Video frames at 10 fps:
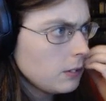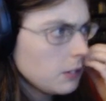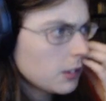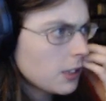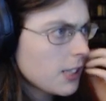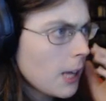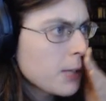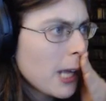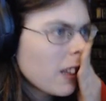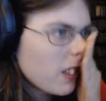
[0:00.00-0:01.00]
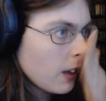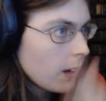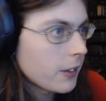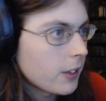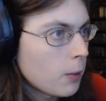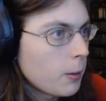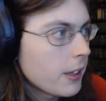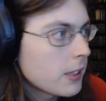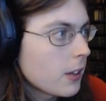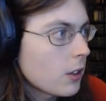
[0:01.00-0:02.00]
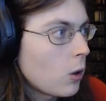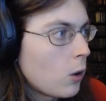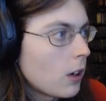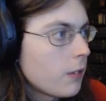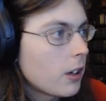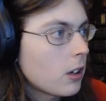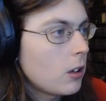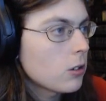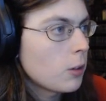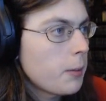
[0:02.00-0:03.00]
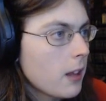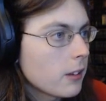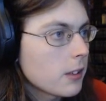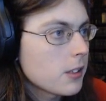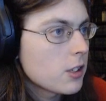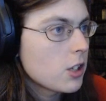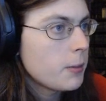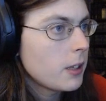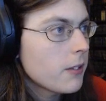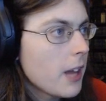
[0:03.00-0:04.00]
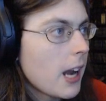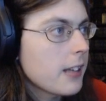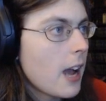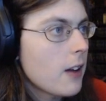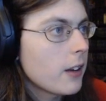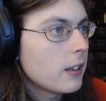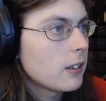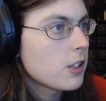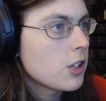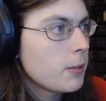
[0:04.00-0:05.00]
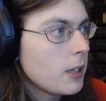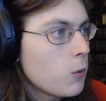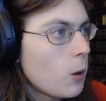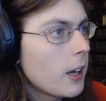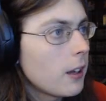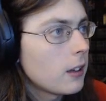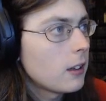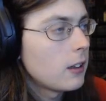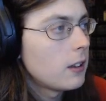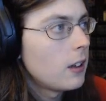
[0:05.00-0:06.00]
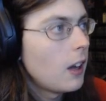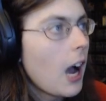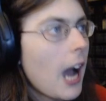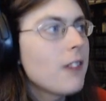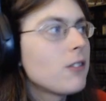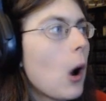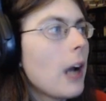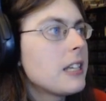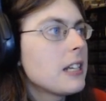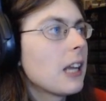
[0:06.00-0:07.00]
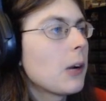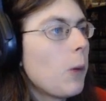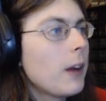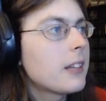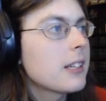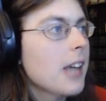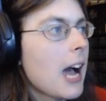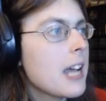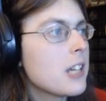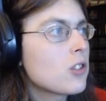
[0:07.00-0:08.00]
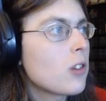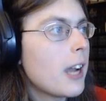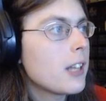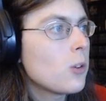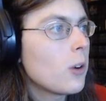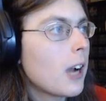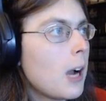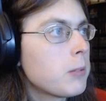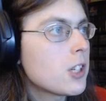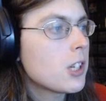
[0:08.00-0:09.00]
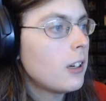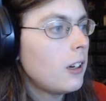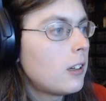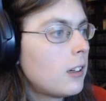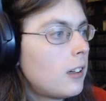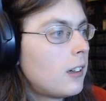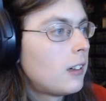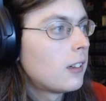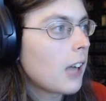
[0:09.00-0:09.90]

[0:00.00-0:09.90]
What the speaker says: To stop saying and thinking all the terrible things at the core of their cultural politics. Does she believe that? I doubt it. Does she believe what? I have no idea, like, what this guy is trying to accomplish here. I